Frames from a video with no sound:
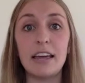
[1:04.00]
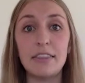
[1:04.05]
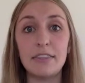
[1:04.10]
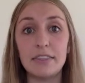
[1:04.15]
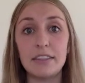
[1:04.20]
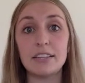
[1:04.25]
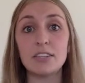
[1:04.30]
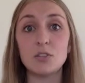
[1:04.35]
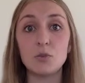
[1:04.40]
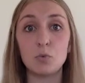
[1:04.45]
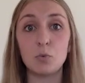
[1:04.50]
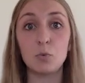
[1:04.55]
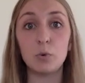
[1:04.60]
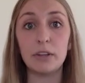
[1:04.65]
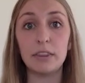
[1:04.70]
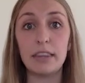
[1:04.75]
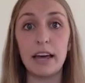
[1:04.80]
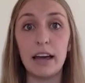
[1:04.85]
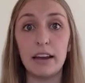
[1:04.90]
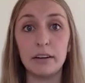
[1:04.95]
and this
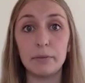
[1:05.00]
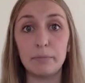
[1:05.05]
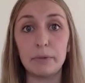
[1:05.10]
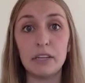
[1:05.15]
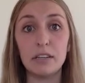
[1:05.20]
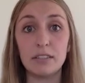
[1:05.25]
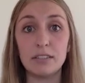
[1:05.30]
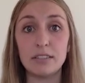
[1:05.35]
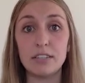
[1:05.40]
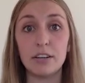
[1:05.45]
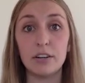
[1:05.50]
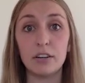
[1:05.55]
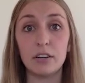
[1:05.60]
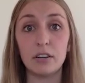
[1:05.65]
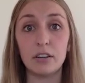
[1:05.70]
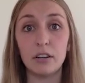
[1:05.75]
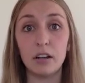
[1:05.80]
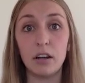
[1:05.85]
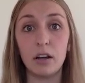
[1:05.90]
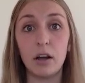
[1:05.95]
would then be
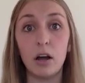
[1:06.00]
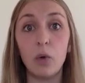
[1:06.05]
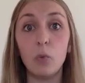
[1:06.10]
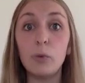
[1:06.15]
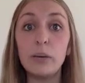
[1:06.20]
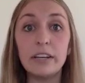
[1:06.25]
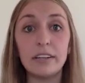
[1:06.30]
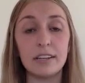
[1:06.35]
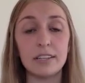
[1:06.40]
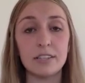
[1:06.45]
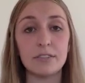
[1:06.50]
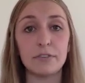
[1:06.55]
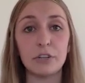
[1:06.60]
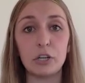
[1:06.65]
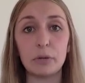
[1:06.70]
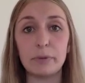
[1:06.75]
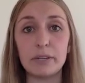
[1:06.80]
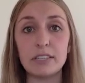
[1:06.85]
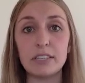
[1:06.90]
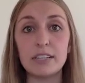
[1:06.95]
considered a weakness for
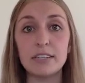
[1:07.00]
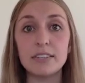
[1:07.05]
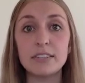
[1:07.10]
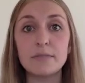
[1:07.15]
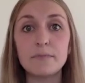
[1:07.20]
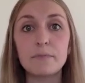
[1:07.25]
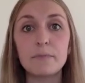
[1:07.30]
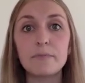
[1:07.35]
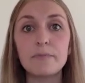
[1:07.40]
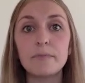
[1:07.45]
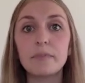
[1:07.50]
your business.